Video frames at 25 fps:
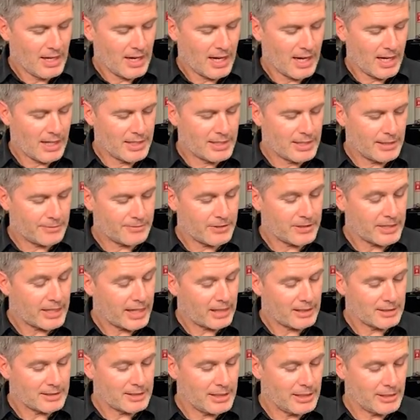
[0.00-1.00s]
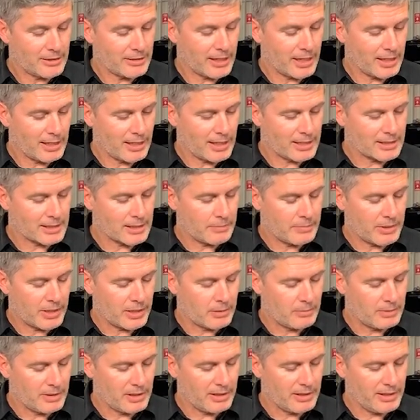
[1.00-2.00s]
Different LT or LS
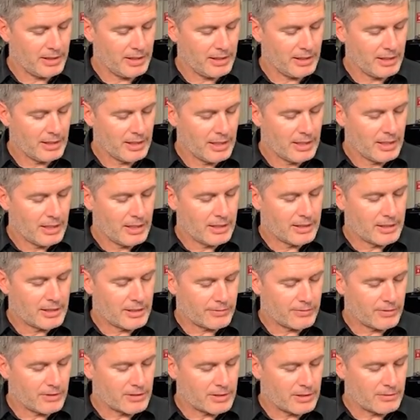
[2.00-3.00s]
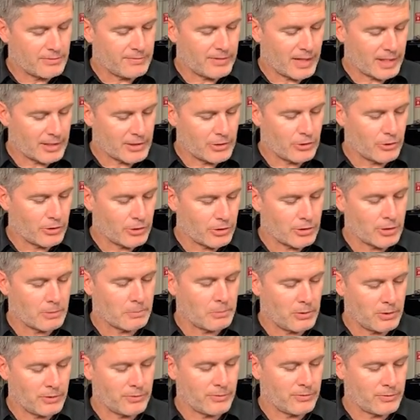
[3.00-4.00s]
comparability. Difference in factory order or
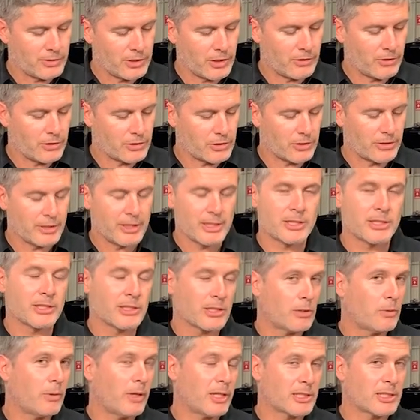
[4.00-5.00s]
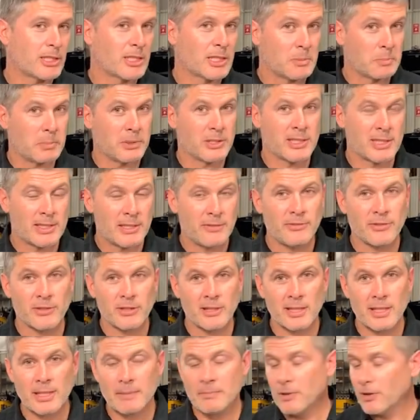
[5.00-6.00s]
pull from donor. So this is a question
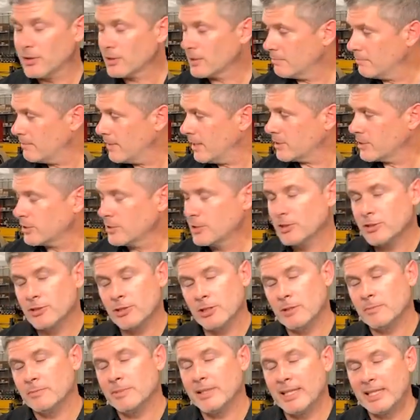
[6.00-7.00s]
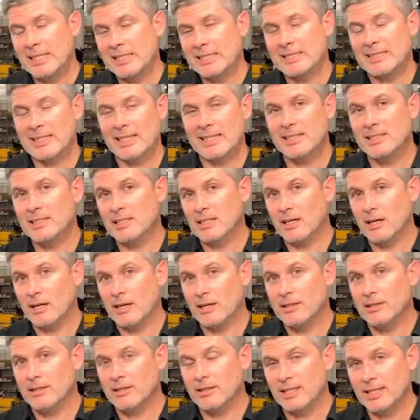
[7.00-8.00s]
specifically about the messages that are being sent
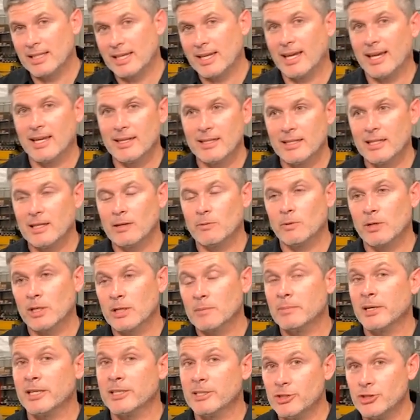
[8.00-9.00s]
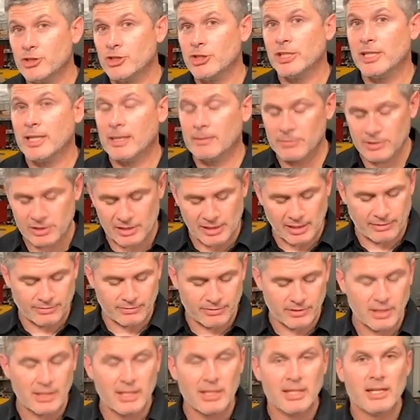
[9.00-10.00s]
on the CAN network by the GM stuff.
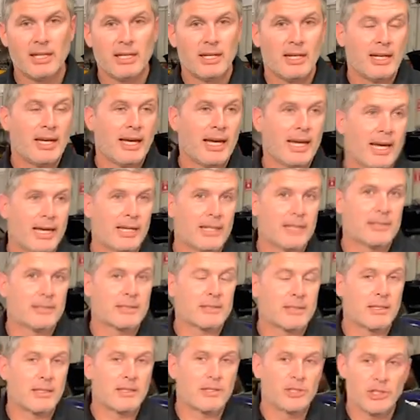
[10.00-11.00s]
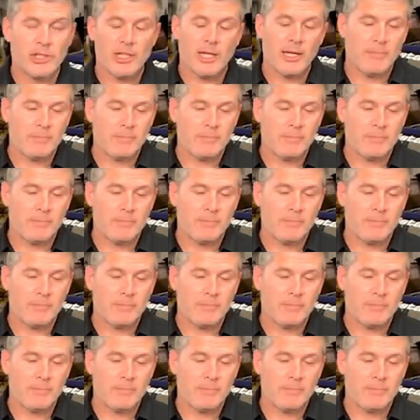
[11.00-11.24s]
And GM